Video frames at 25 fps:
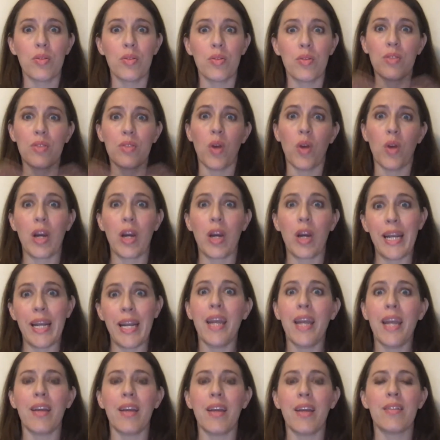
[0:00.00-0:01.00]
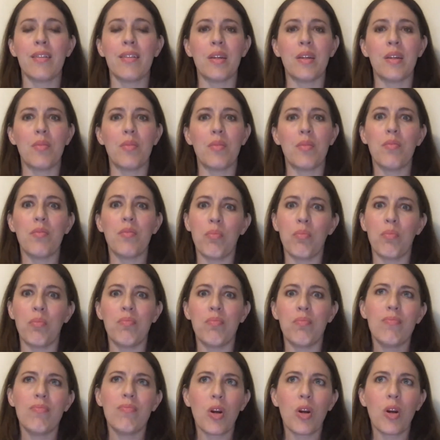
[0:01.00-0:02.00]
of RNA that
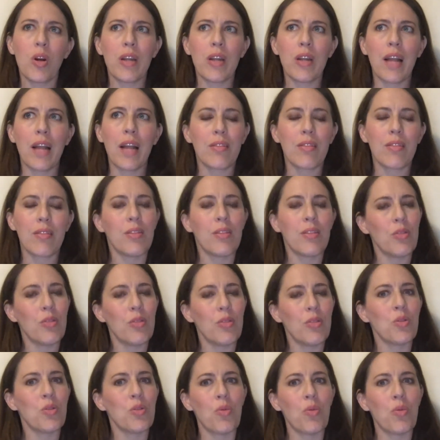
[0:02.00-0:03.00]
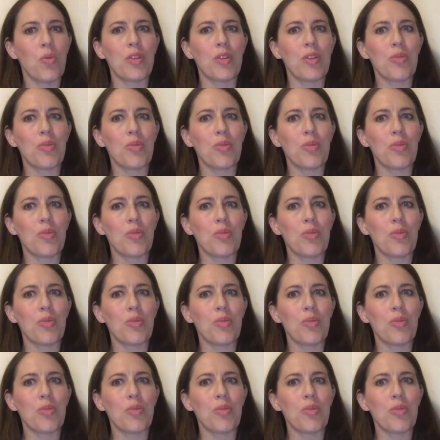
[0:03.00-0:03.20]
are not the usual ones you read in a